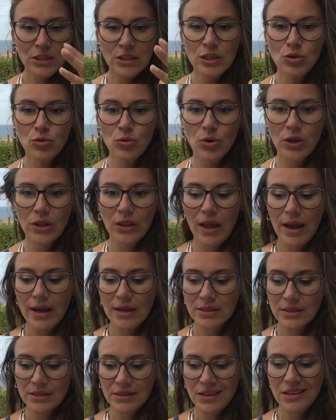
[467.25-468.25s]

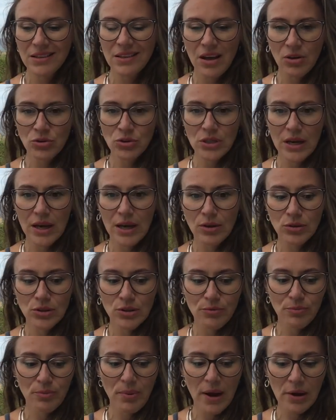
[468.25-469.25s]
equalized because 8th house, the house
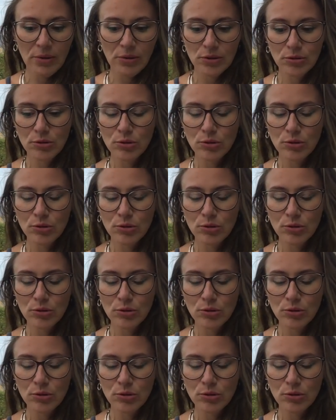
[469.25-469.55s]
of power,